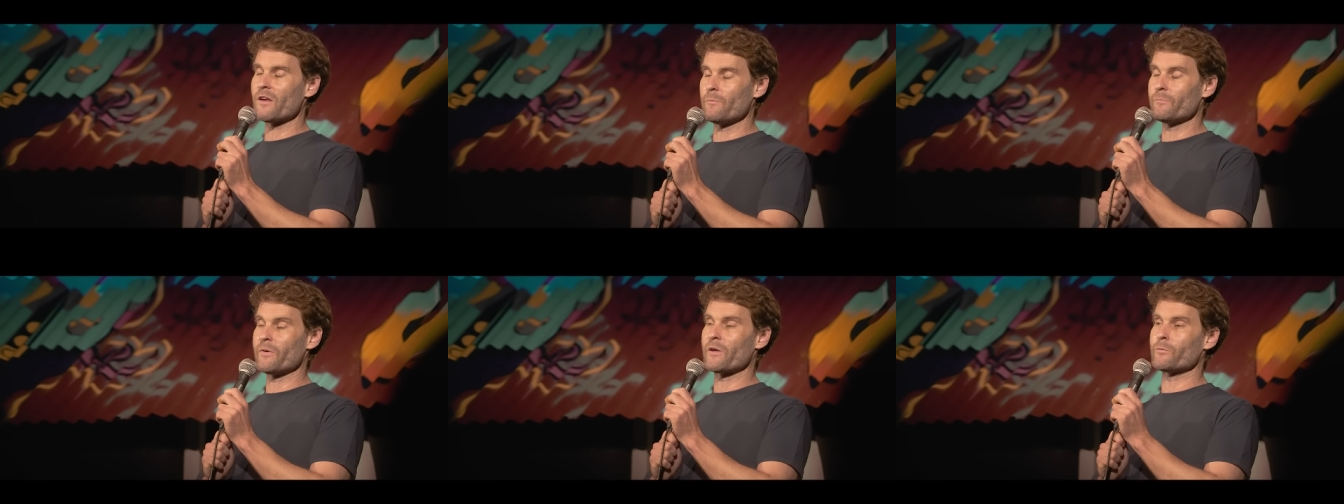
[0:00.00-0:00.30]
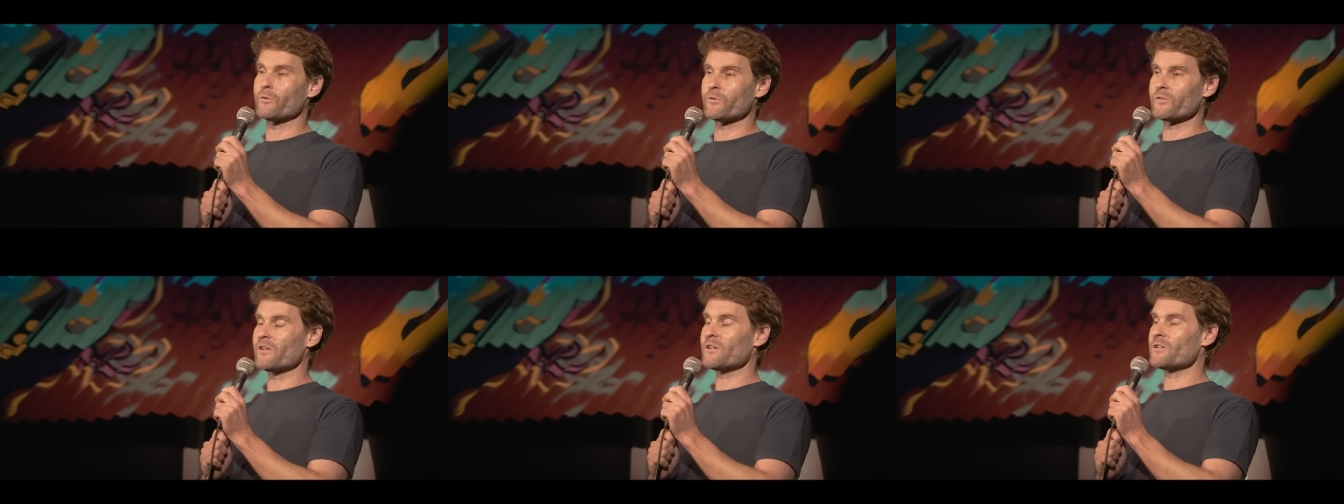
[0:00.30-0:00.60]
and
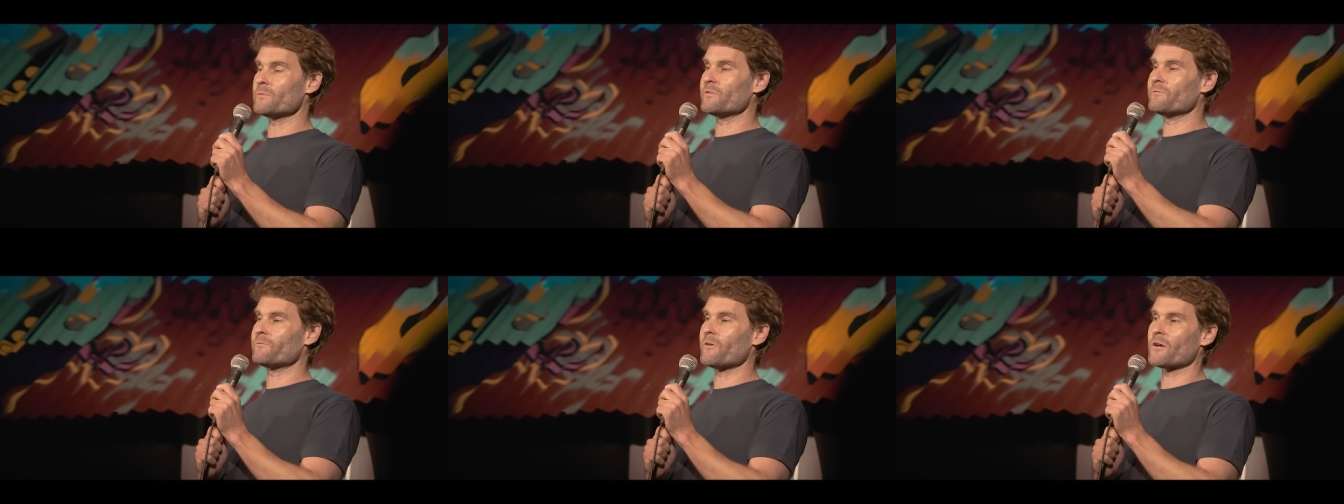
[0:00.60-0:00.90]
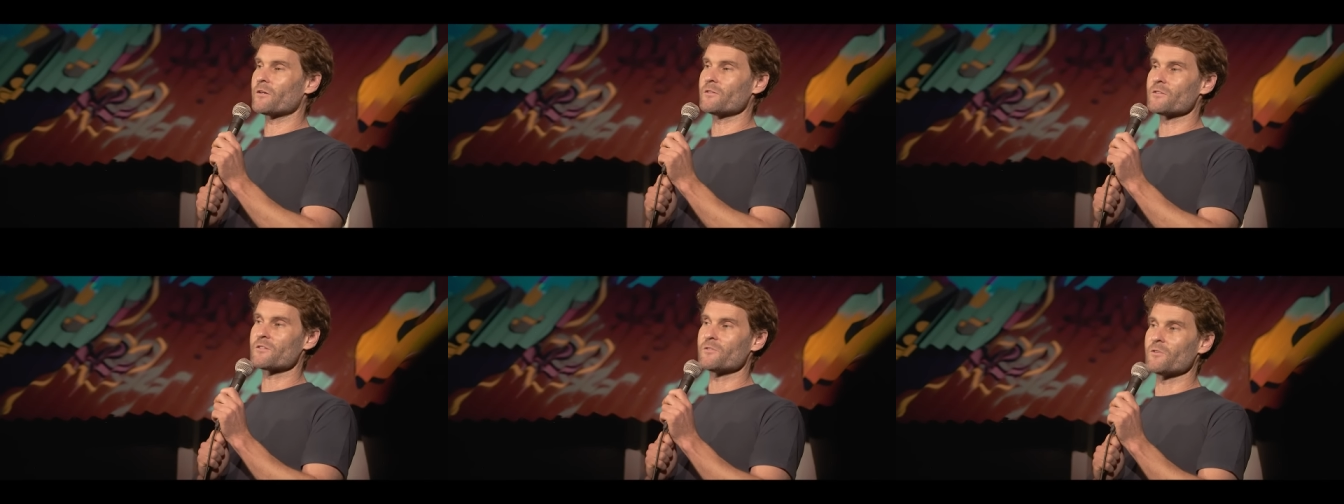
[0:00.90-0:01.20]
people who need to be
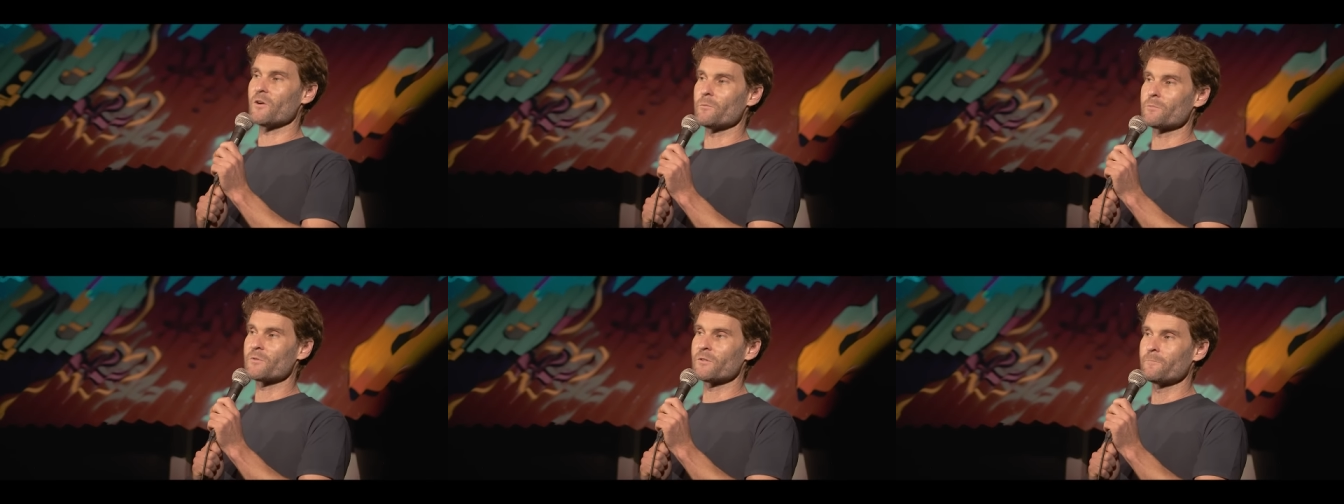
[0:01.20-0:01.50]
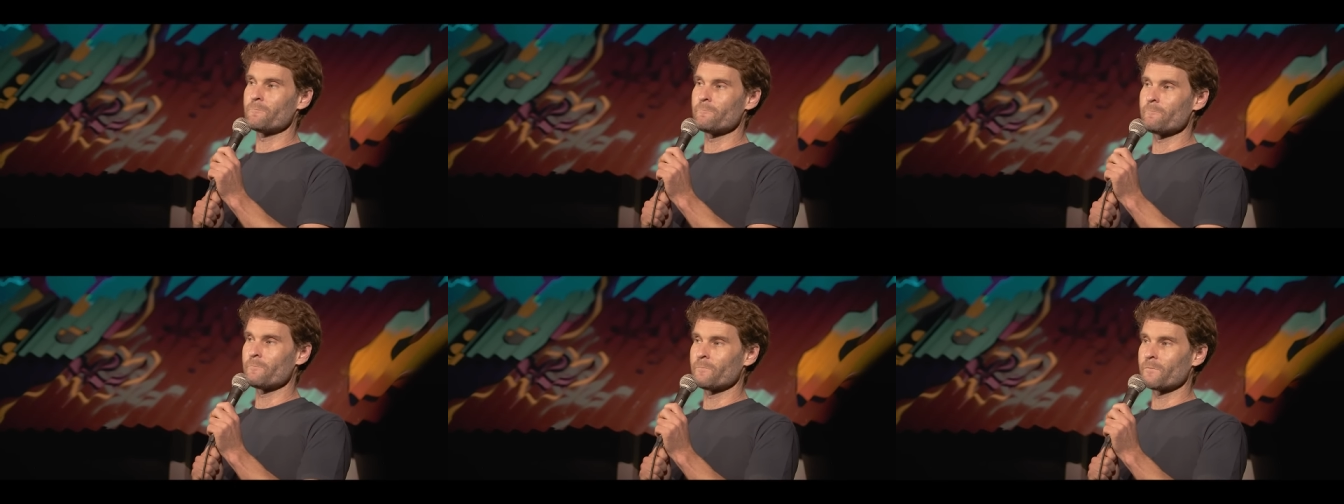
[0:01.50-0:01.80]
fucking stopped.
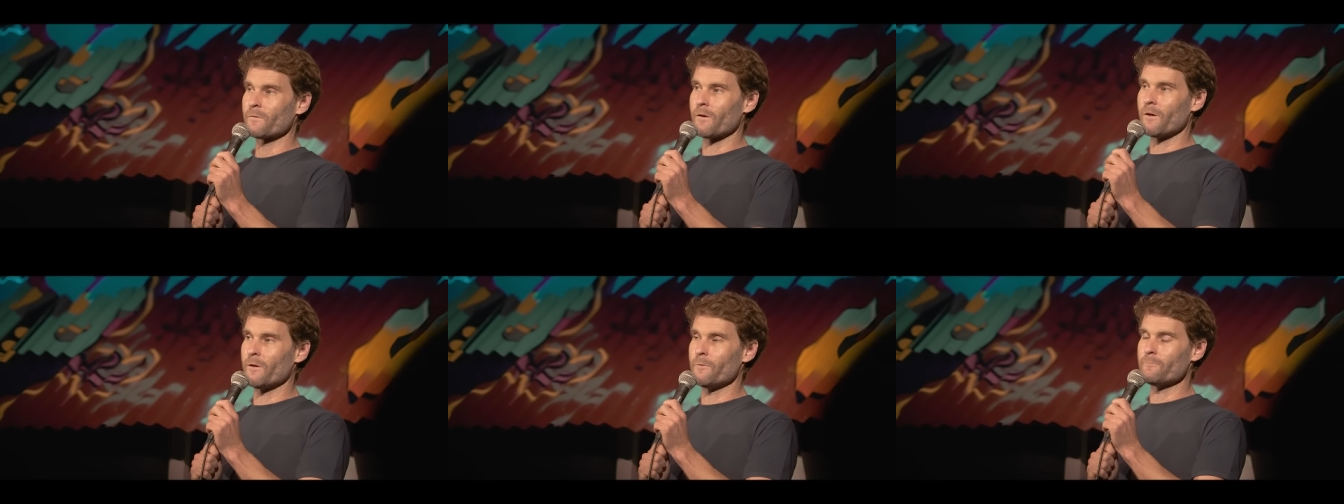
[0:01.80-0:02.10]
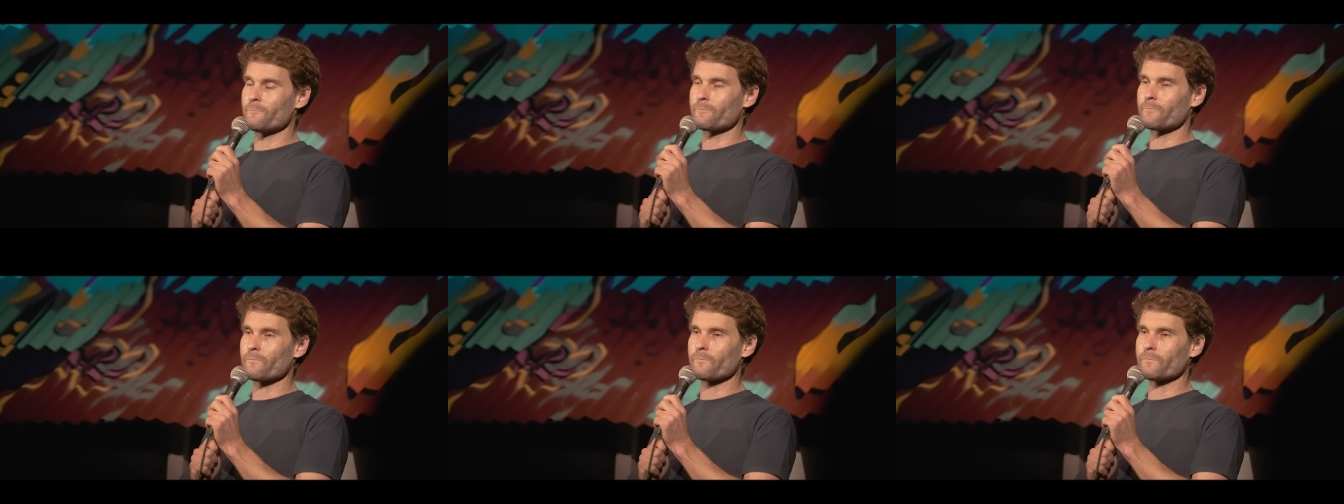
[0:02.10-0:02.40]
Um,